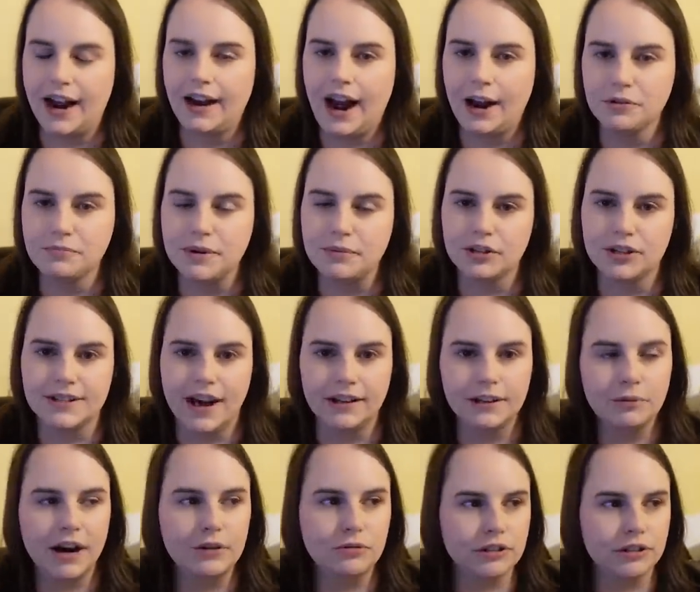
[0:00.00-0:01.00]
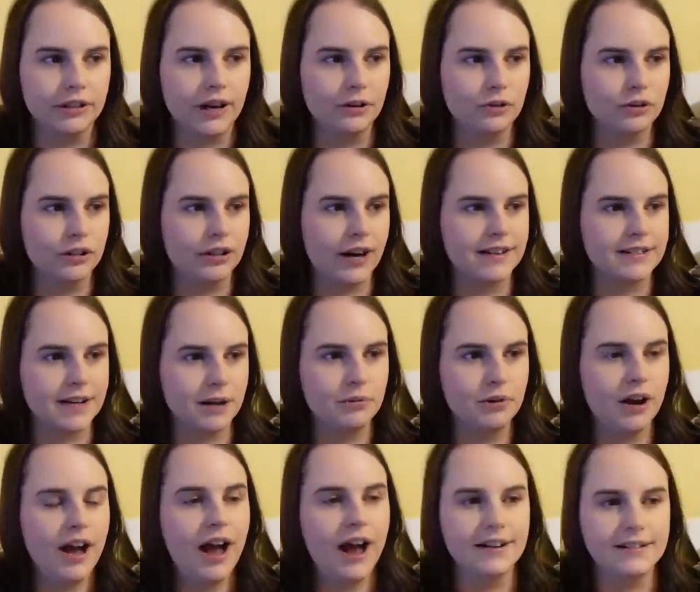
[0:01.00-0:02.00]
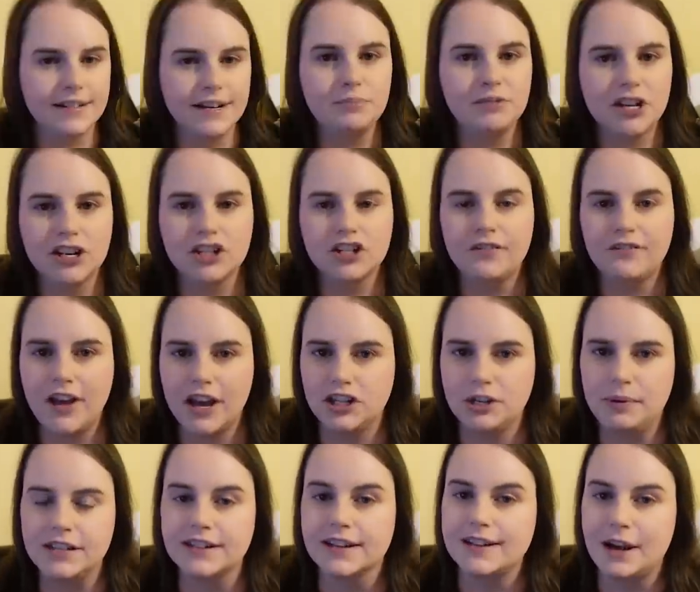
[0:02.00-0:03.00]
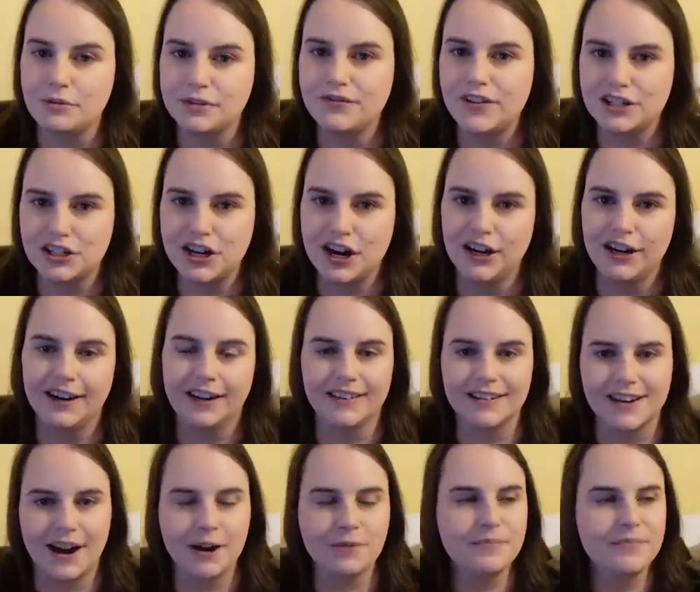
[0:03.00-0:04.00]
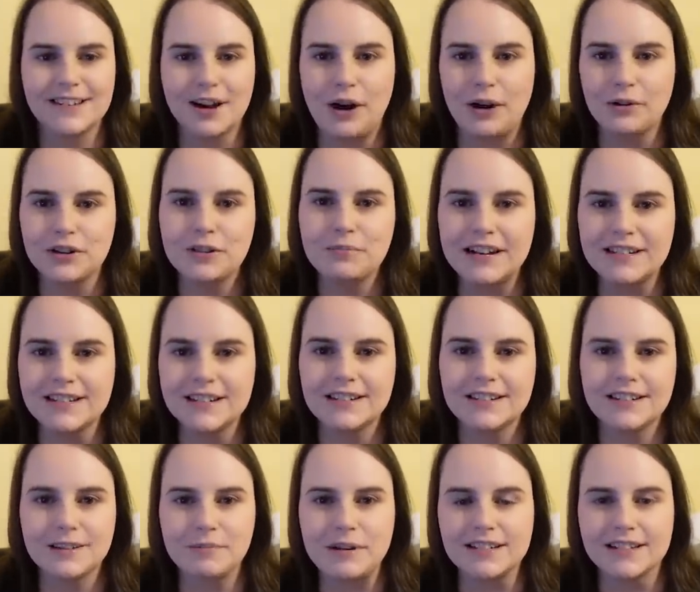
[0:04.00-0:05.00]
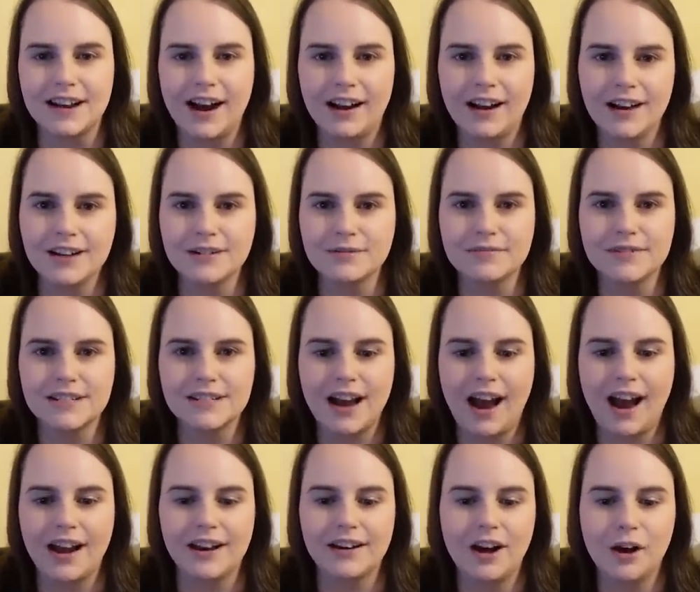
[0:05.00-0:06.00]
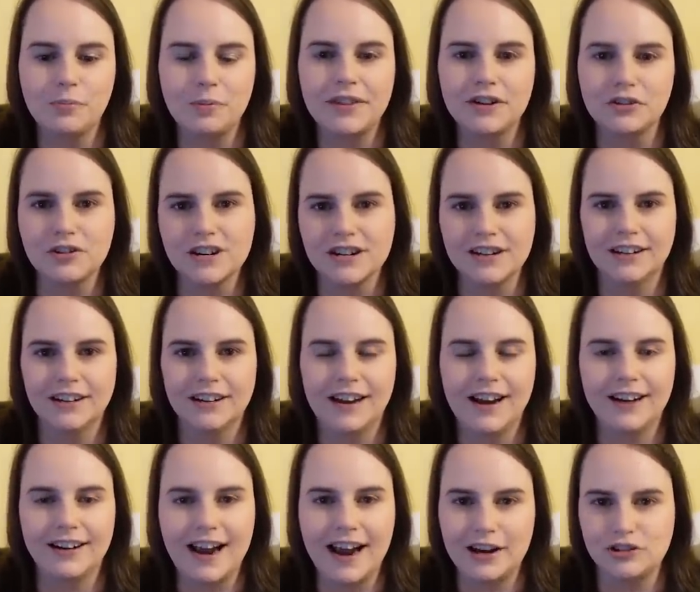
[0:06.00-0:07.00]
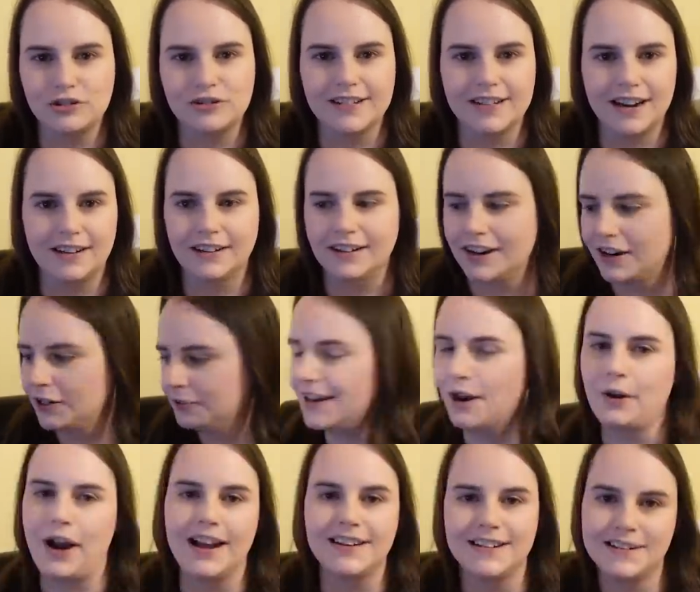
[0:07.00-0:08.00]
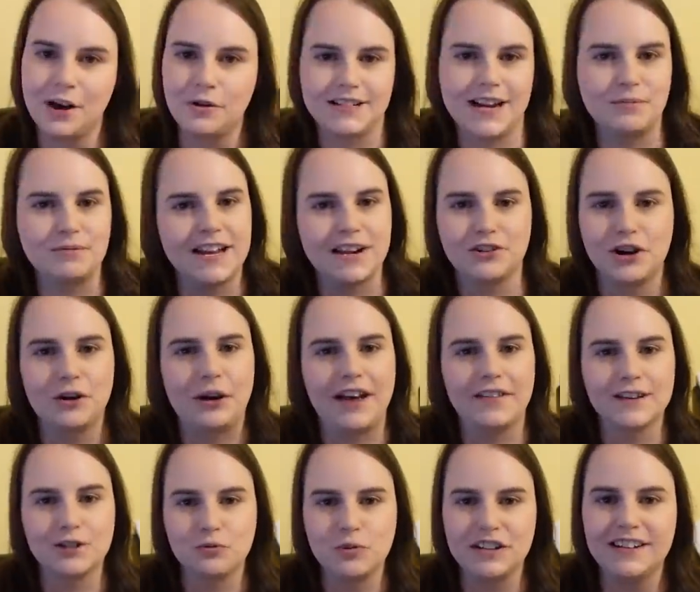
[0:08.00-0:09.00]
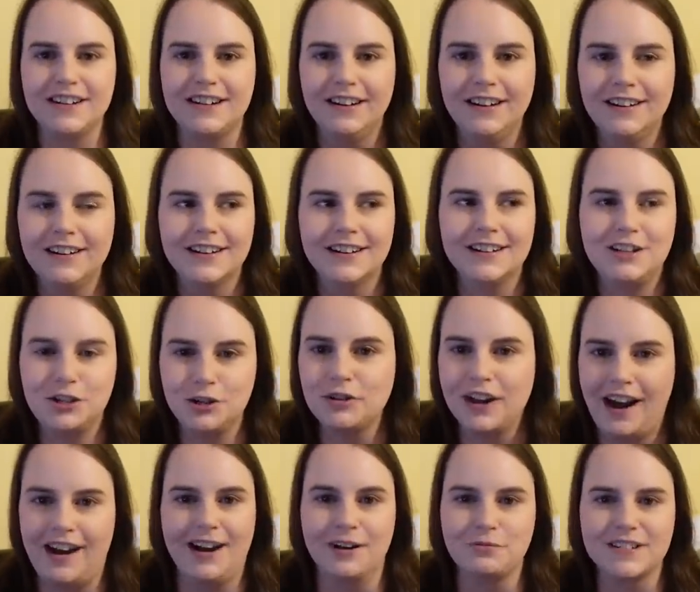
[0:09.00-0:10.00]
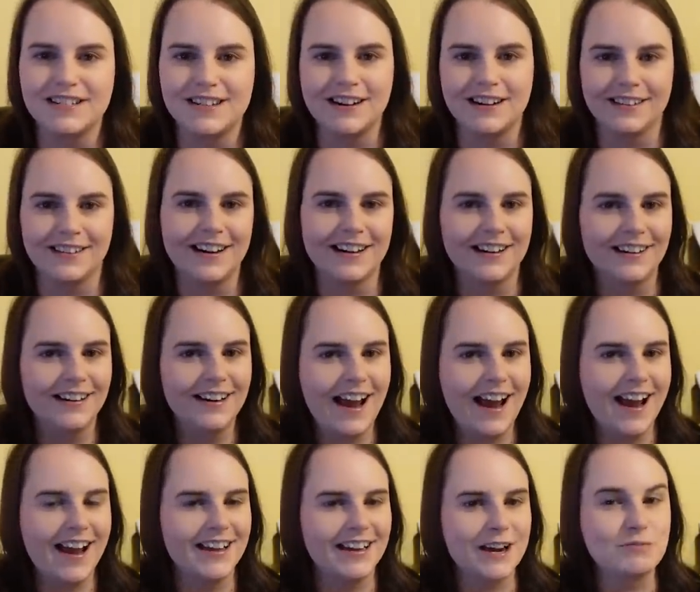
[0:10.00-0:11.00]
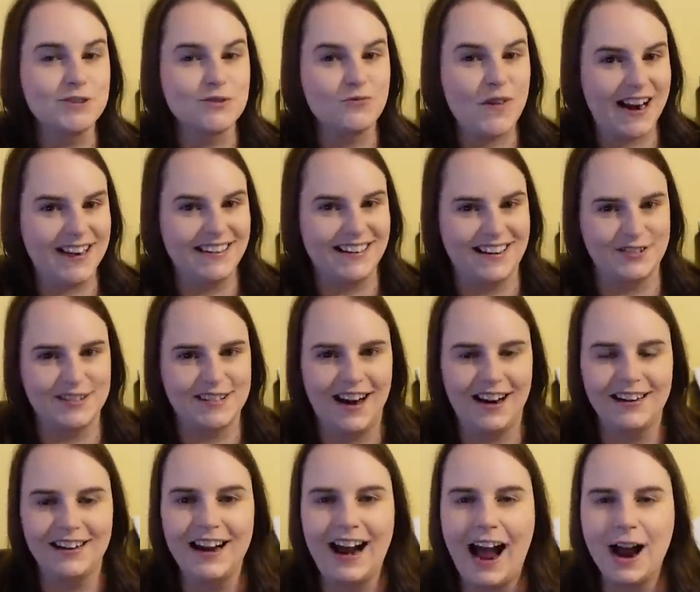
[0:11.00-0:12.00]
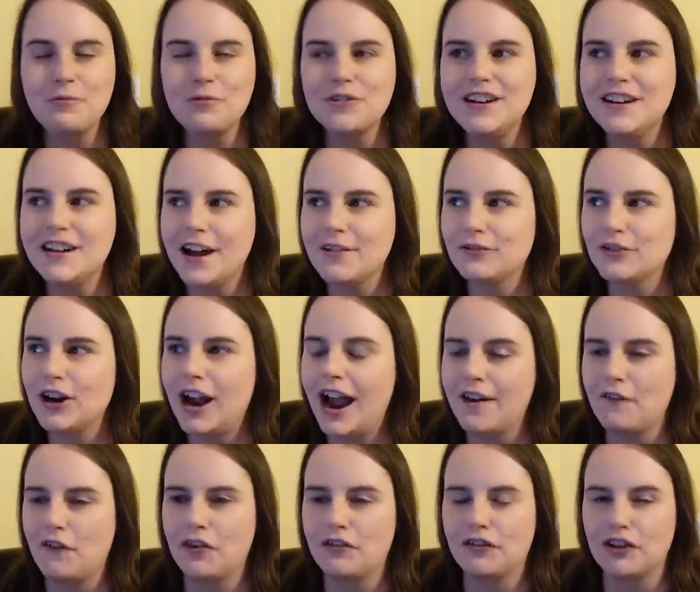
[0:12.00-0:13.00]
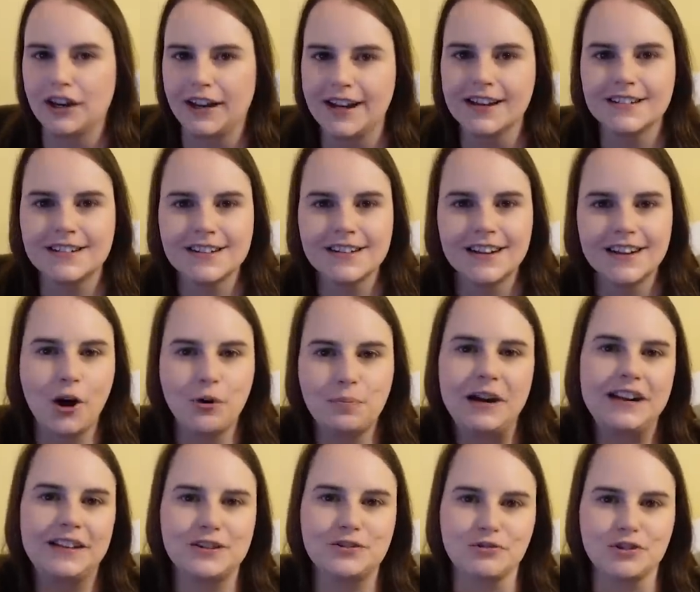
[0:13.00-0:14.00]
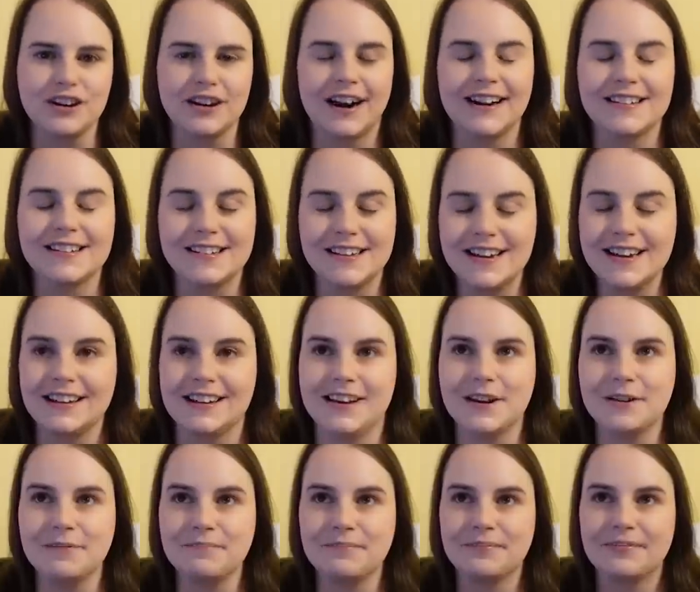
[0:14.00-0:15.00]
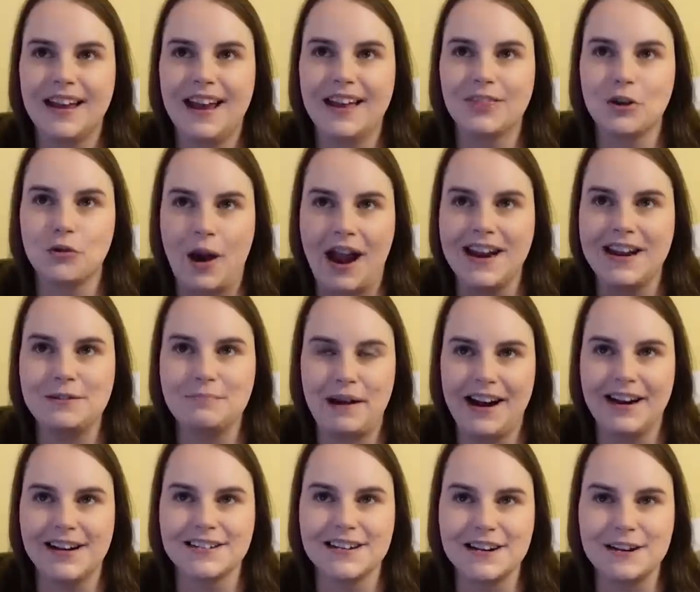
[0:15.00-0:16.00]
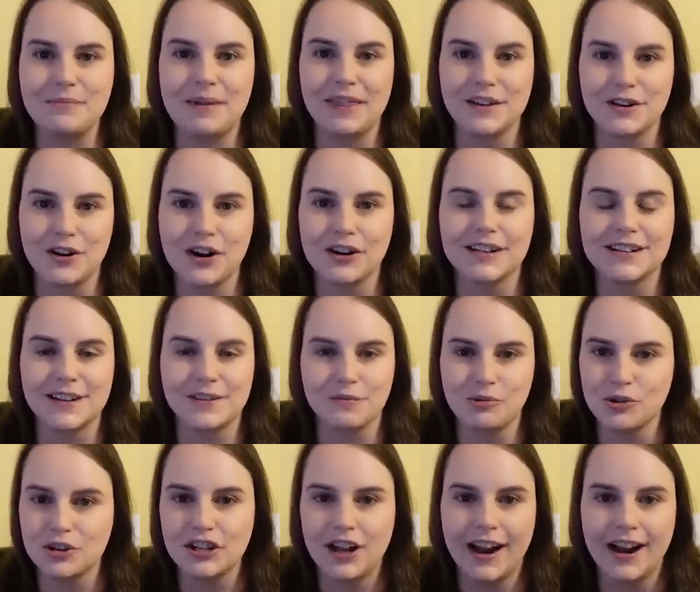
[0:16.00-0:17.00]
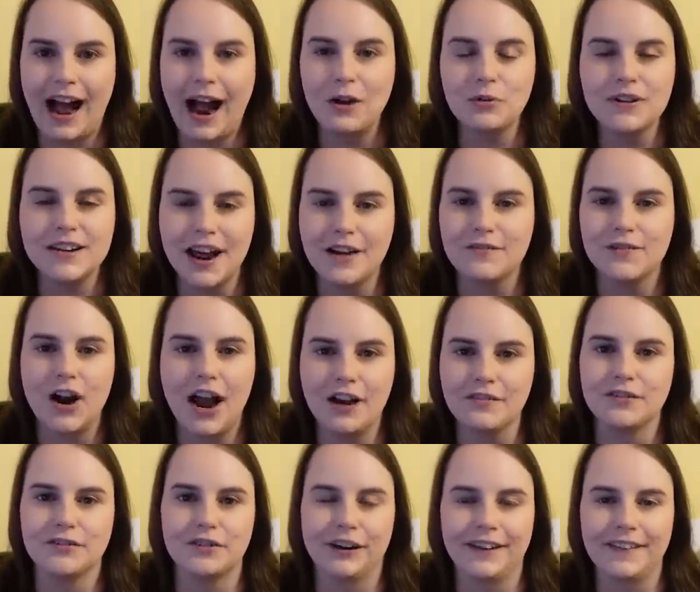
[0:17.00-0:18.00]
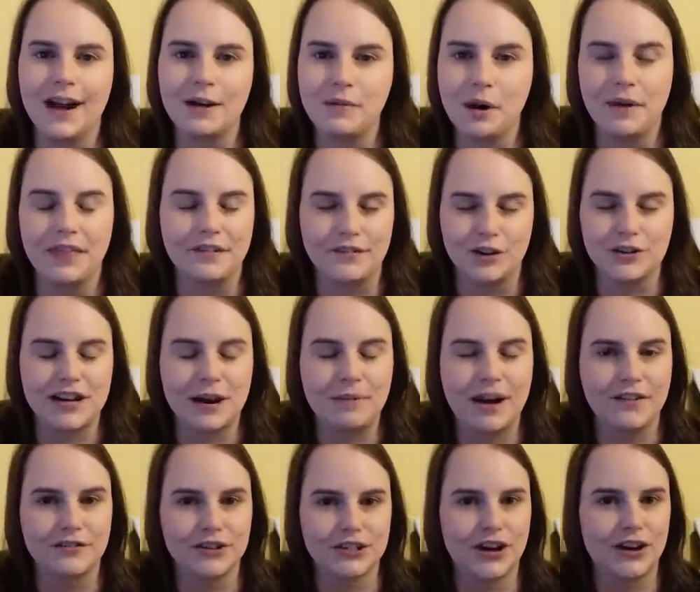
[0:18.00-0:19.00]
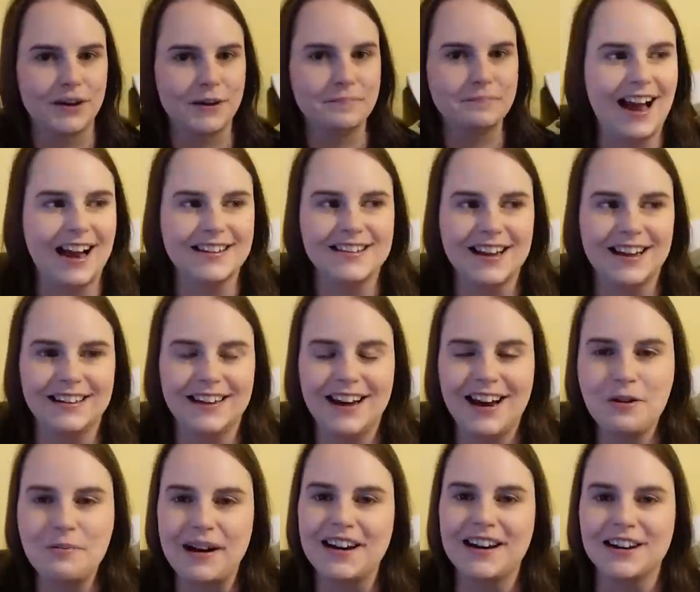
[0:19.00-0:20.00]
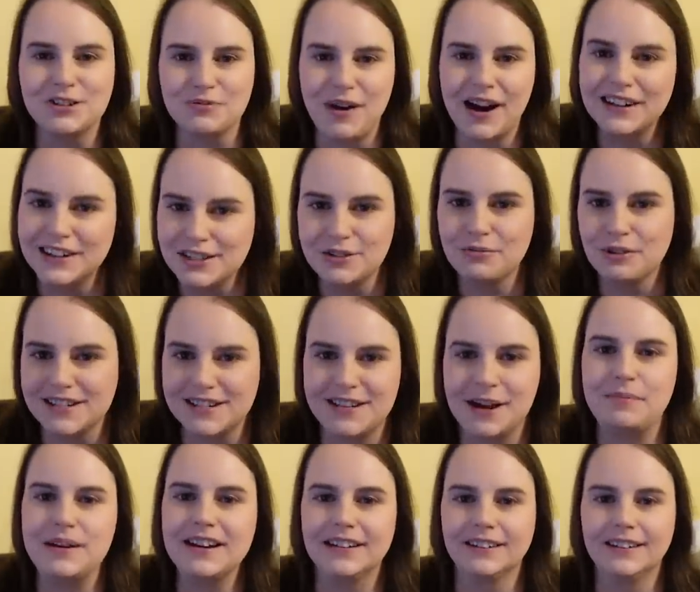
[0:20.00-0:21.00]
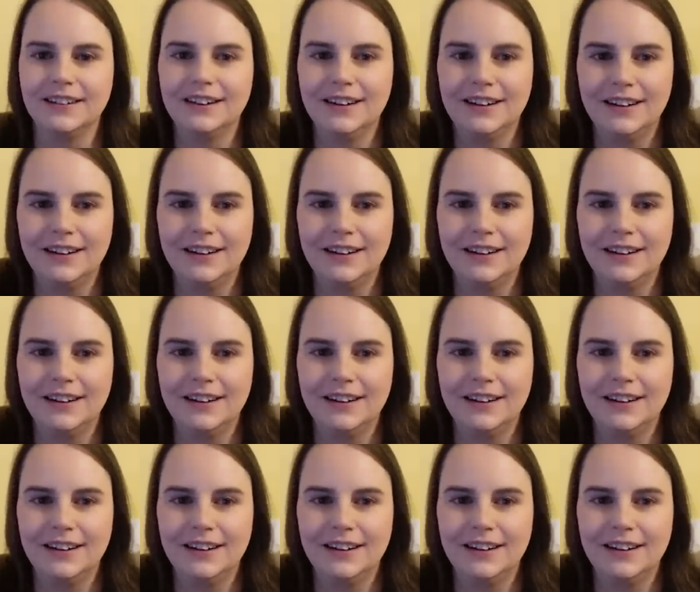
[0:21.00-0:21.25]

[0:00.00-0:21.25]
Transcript: I remember exactly what I ordered. I ordered a double, a deep dish veggie pizza because I was a vegetarian at the time. So I ordered the pizza. The pizza guy comes. I open the door and Andrew is standing there. Okay, I didn't know his name was Andrew. Okay, this really cute guy was standing there and it was raining outside and I will never ever forget opening the door and seeing him and the rain behind him and the darkness and the porch light. I will never ever forget that moment the first time I ever saw him. I said, oh my God, it's raining. Do you want to step in?